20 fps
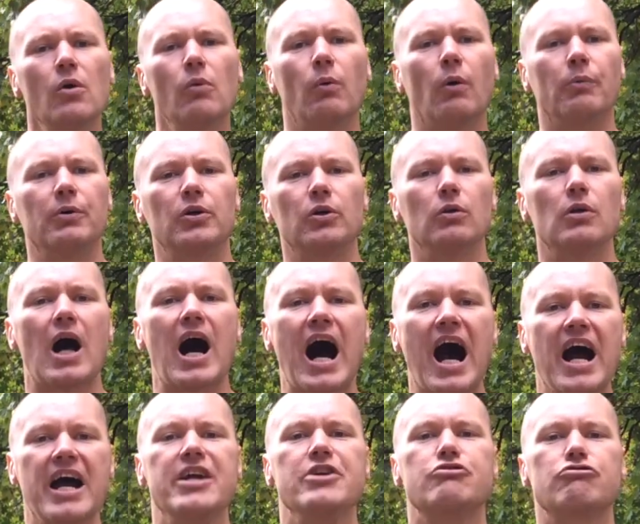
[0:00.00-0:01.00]
what we call
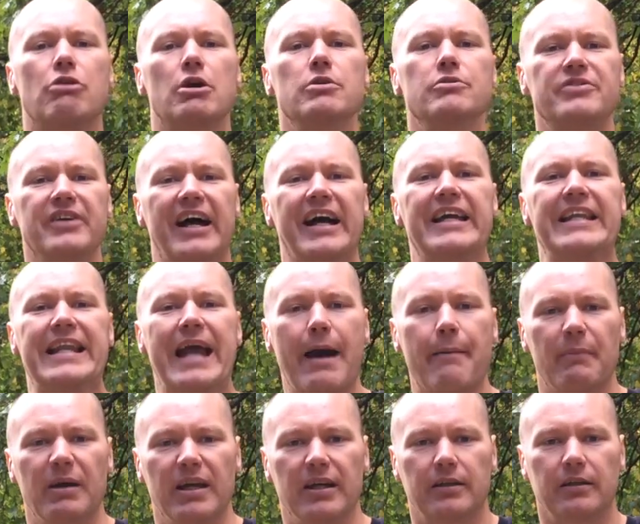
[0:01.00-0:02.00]

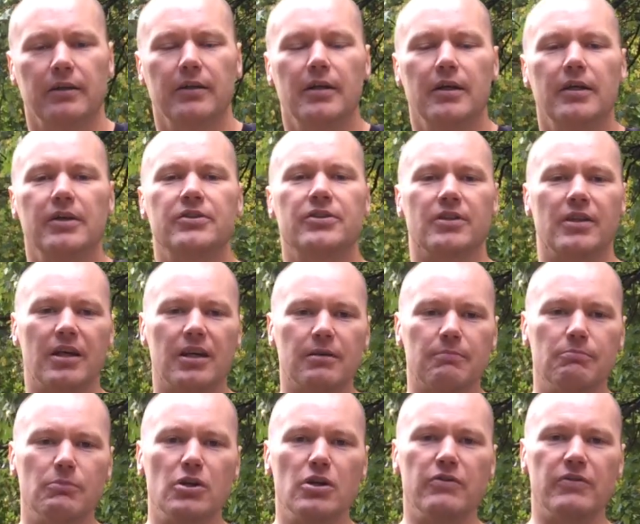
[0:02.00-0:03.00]
hydrodynamic, so they
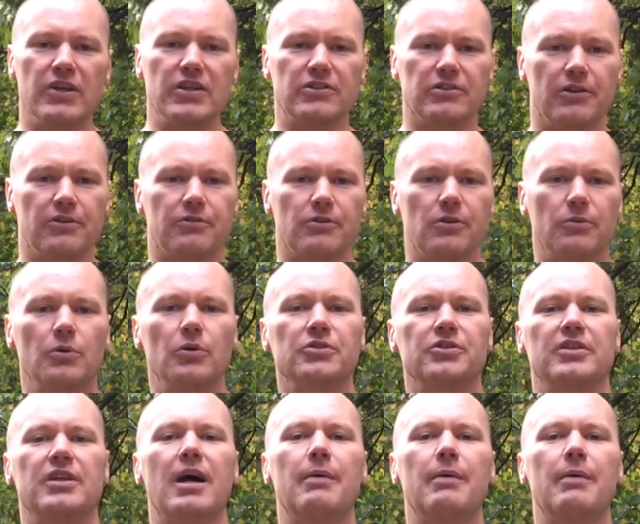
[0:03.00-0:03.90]
can move easily through the water.